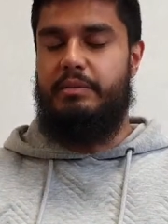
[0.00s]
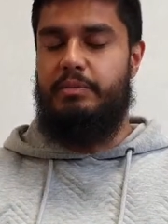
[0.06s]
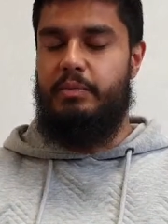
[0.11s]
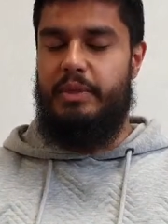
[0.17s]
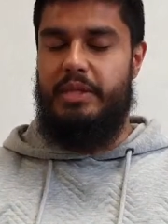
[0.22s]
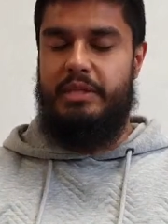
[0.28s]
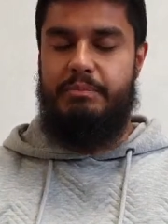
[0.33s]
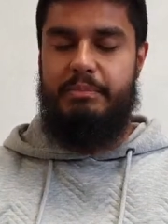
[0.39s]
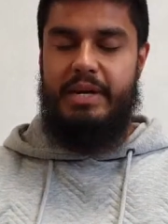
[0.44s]

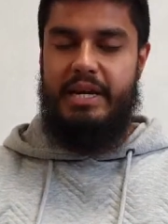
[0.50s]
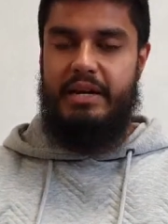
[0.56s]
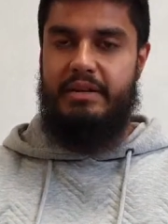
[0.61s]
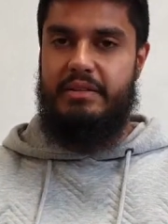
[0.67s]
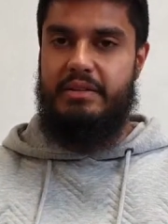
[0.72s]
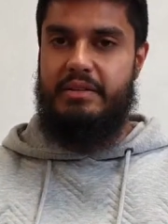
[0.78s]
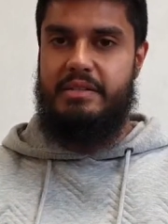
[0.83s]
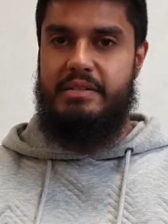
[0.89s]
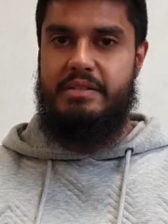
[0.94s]
with the
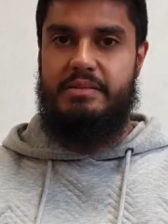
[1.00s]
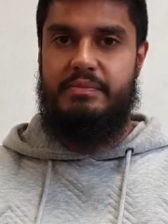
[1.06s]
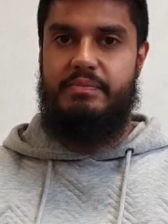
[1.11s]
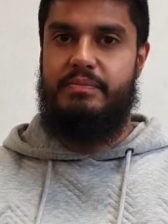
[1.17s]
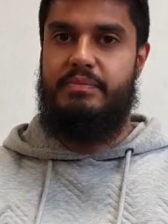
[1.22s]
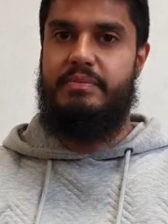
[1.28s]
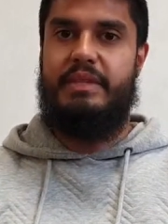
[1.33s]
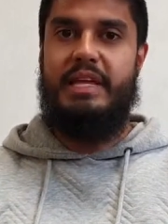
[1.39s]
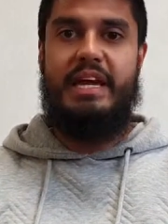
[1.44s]
parents,
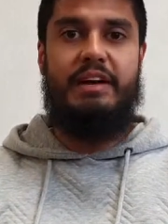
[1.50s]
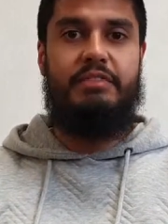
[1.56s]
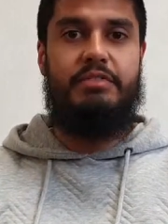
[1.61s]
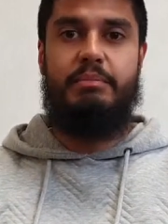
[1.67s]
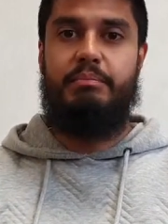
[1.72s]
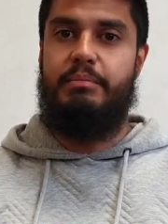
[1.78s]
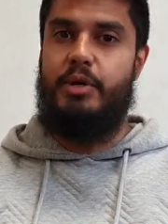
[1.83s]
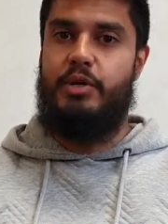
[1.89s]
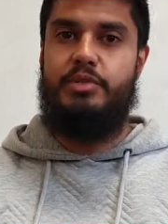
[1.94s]
they have
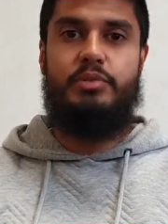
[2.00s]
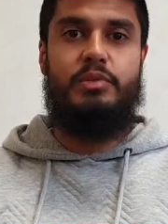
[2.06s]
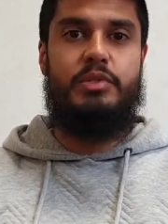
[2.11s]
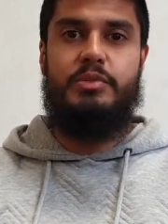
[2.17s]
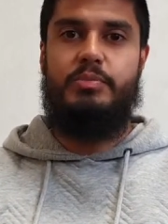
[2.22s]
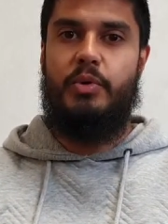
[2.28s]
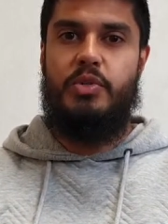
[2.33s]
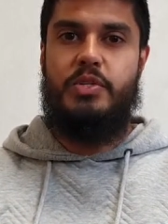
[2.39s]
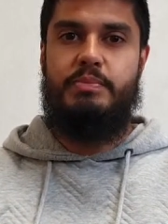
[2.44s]
the most
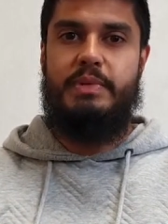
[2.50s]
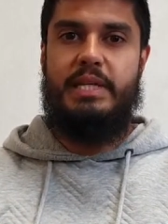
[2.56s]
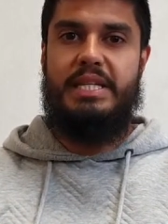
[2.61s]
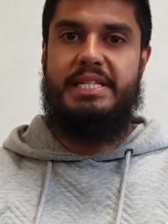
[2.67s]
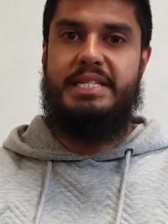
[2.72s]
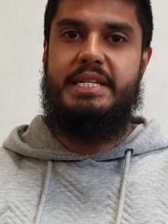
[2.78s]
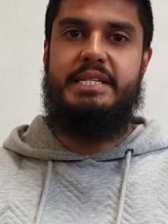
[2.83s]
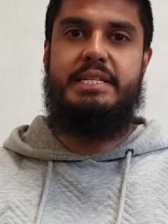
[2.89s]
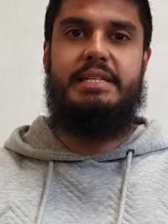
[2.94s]

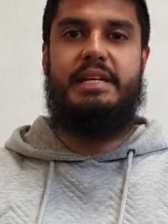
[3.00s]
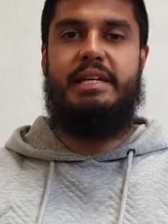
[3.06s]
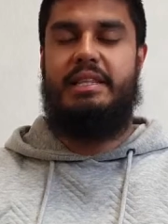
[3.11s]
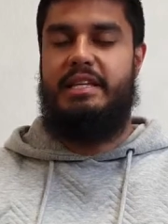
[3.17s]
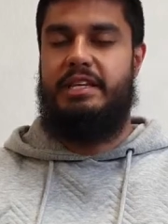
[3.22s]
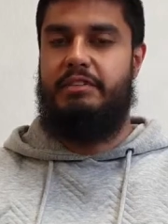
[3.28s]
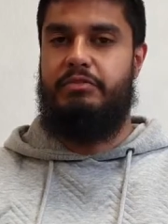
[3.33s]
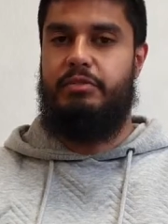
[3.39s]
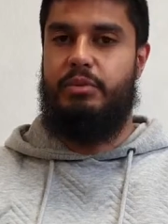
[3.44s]
responsibilities and
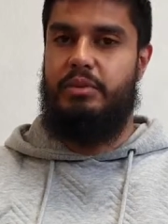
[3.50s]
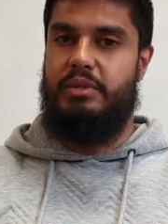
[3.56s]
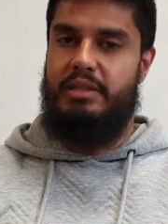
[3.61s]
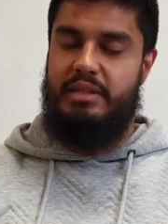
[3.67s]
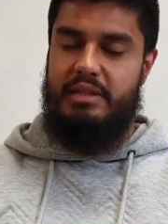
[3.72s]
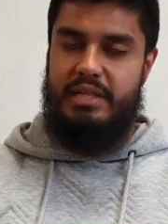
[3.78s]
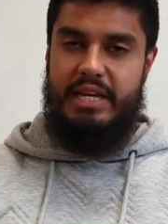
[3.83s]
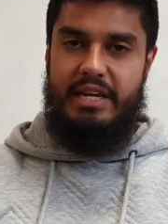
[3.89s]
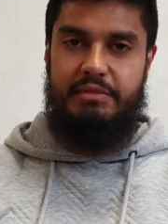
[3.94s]
therefore
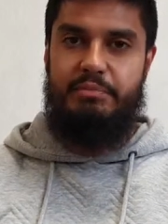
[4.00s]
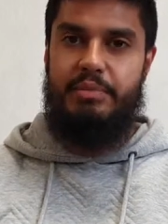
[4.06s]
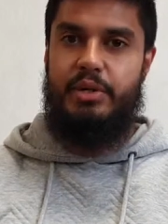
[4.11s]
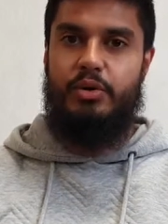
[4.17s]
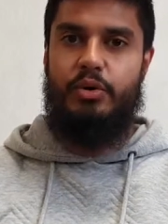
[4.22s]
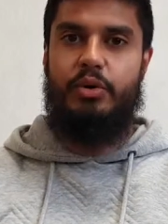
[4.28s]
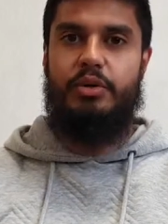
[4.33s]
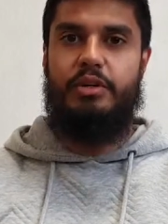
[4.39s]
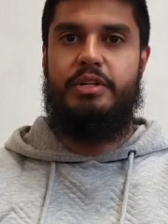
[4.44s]
they have been
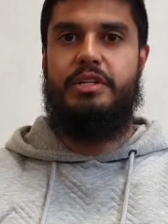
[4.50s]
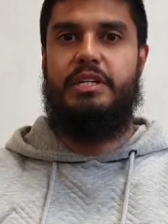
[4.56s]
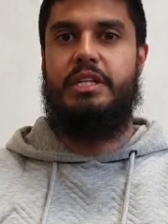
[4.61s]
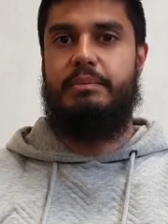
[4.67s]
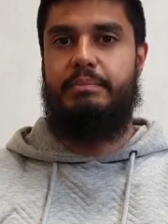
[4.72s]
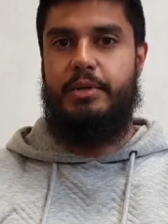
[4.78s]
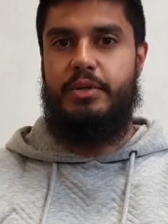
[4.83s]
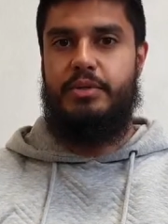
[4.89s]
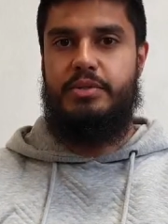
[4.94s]
honored the
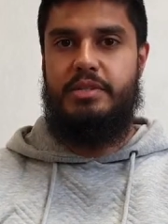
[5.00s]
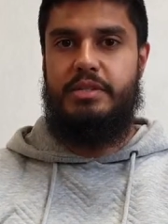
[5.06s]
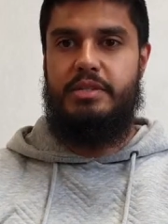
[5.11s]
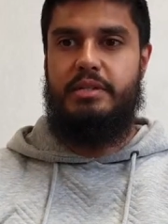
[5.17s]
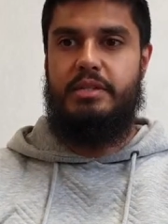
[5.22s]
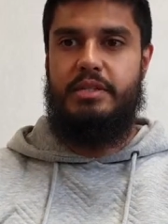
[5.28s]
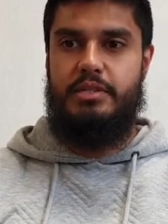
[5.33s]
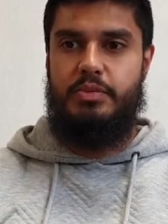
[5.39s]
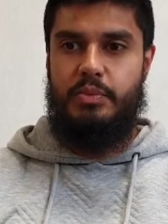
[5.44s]
most
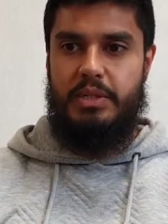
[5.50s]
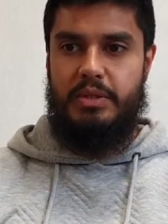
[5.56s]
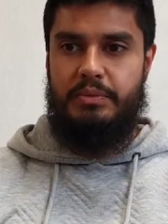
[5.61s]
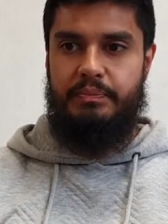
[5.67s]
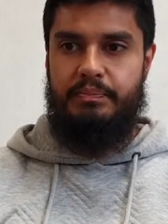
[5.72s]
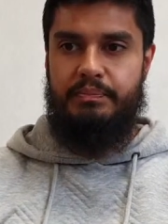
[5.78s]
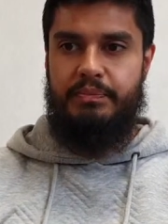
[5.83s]
as well.